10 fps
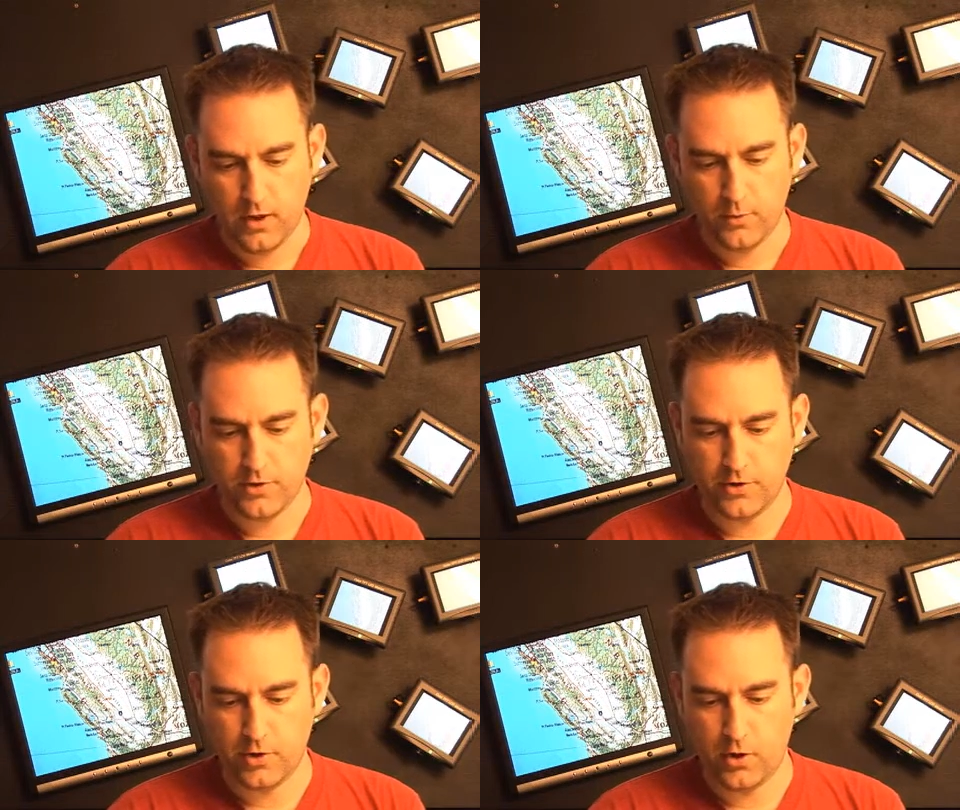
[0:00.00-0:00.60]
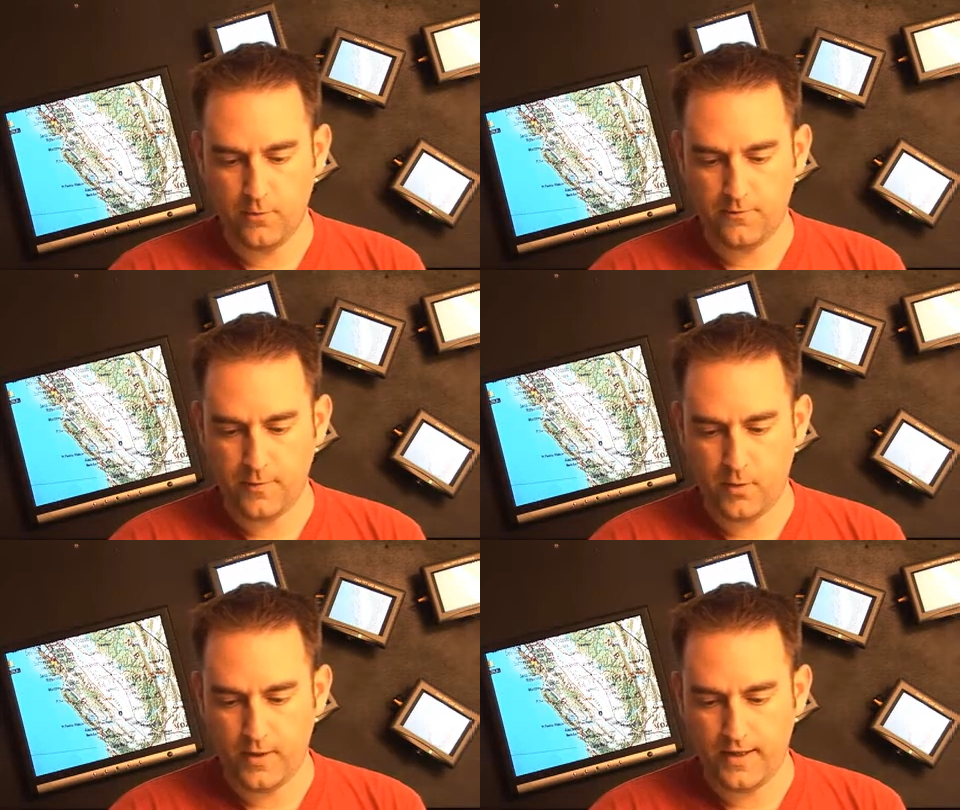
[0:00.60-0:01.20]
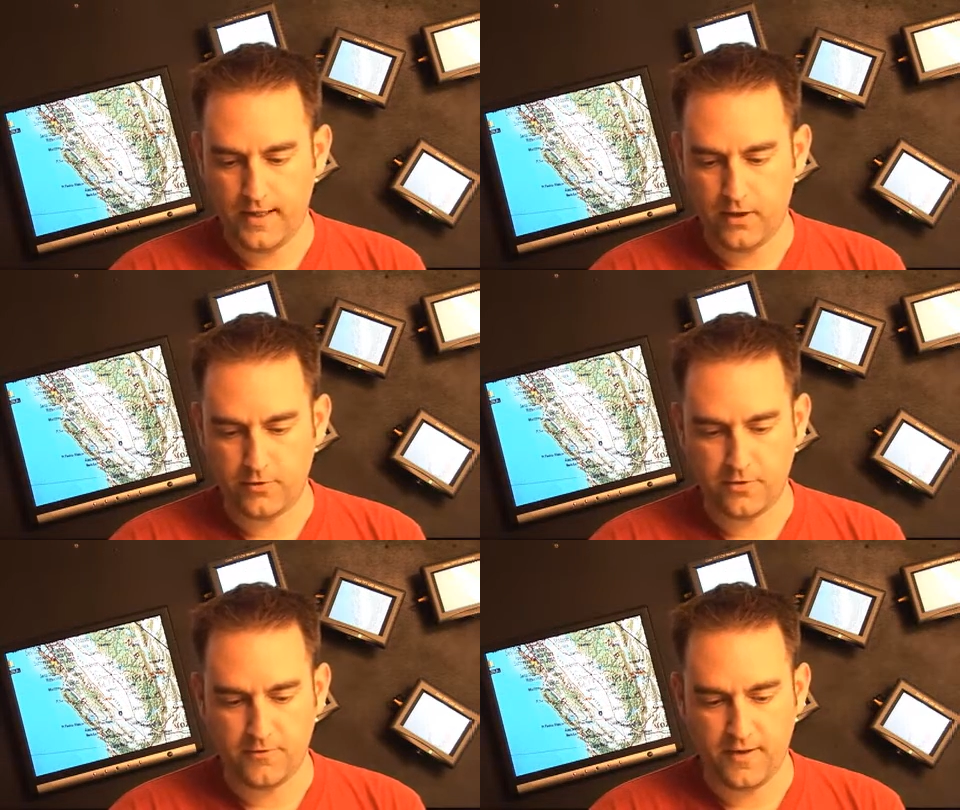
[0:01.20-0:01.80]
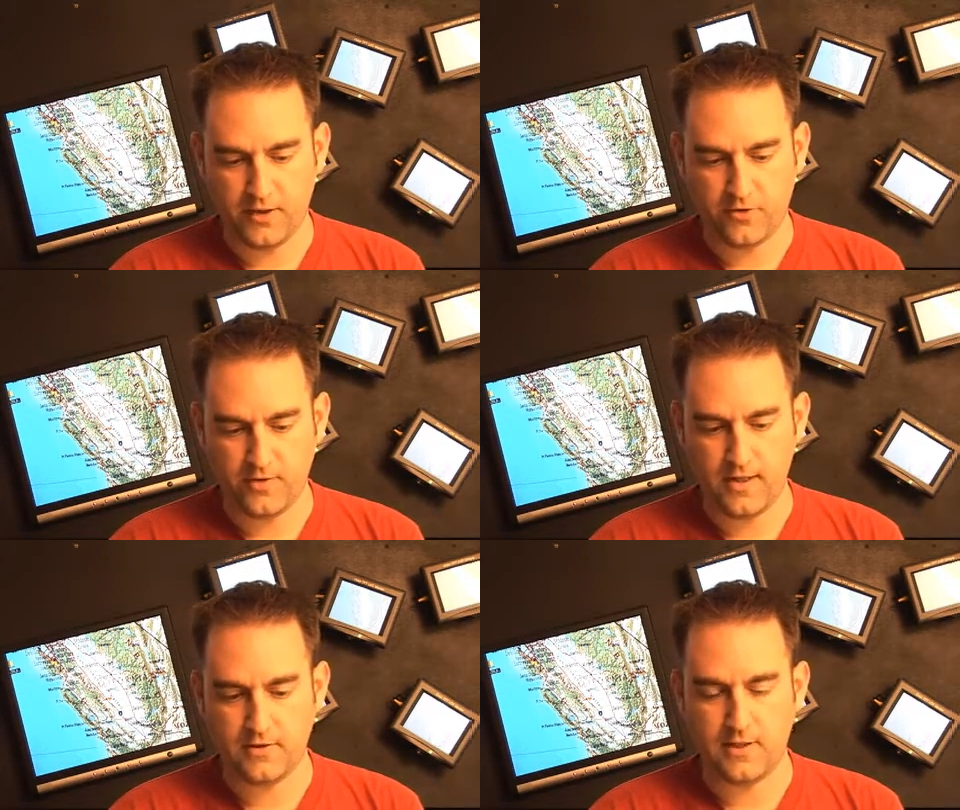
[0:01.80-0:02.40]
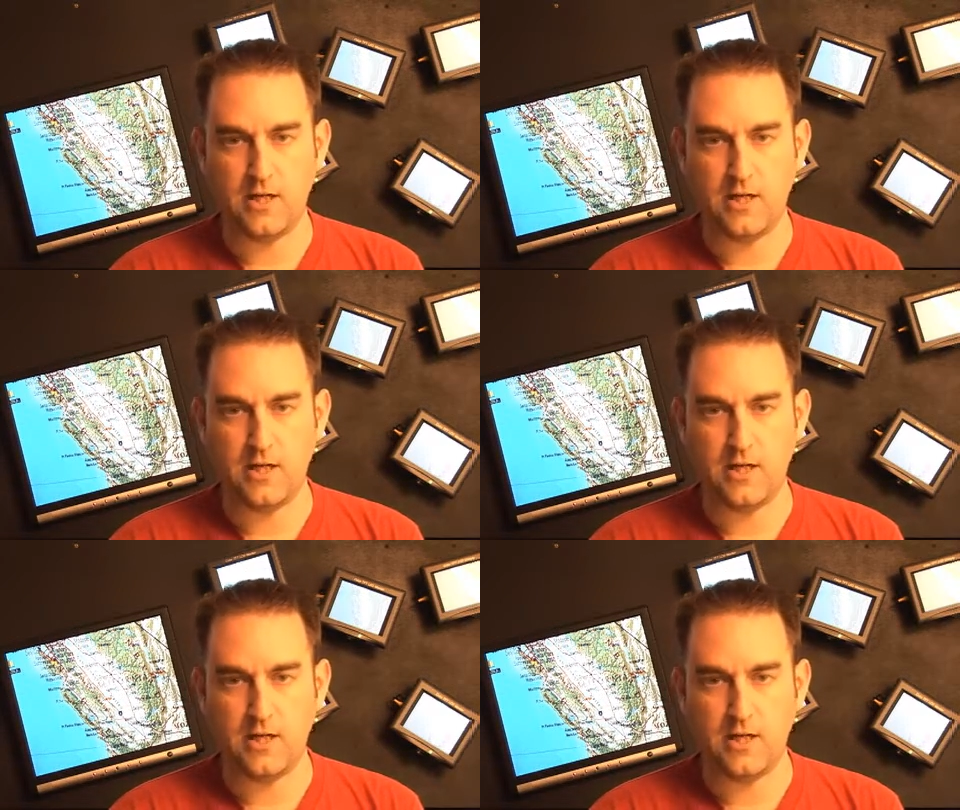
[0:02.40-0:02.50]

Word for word: returned home from the White House to find a state